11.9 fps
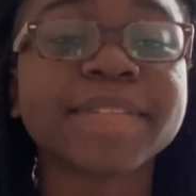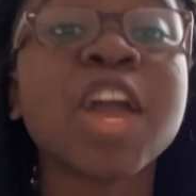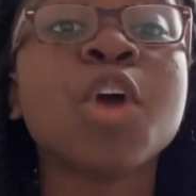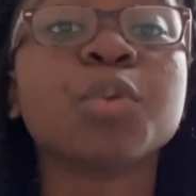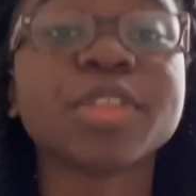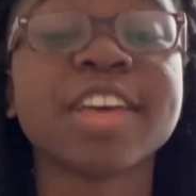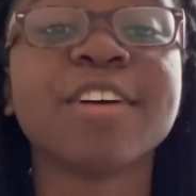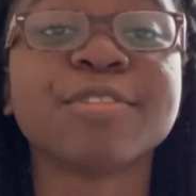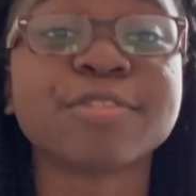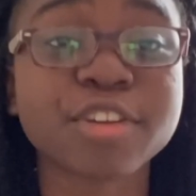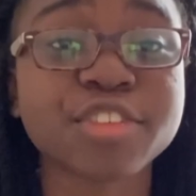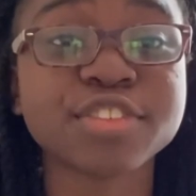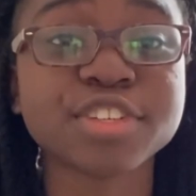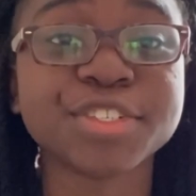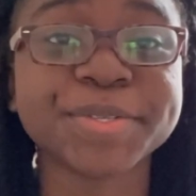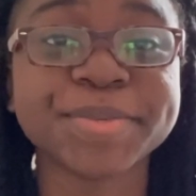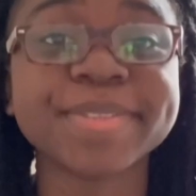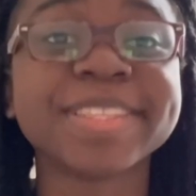Without further
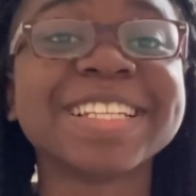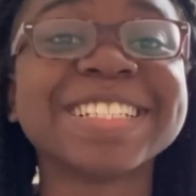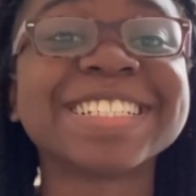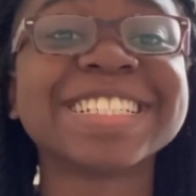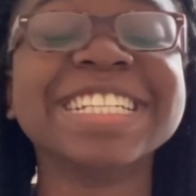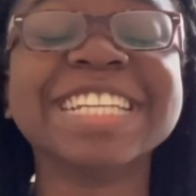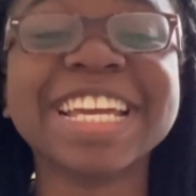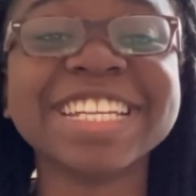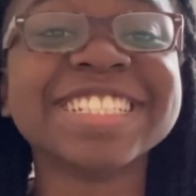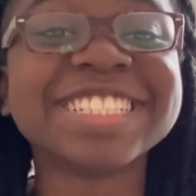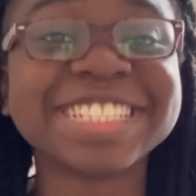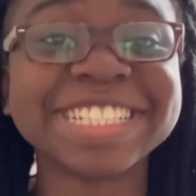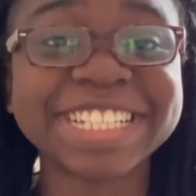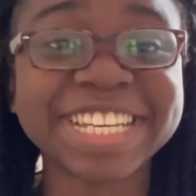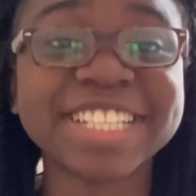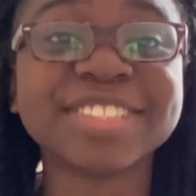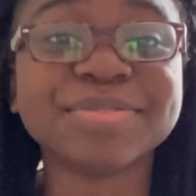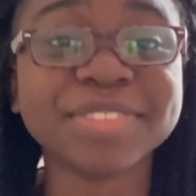ado, let's get into
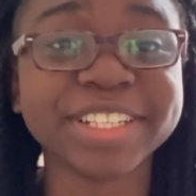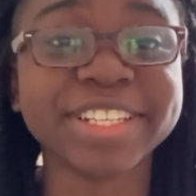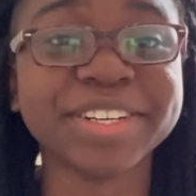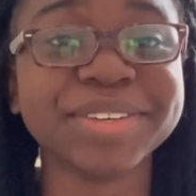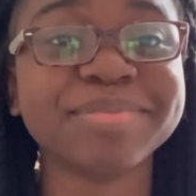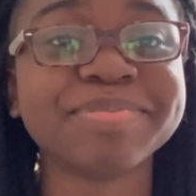today's video.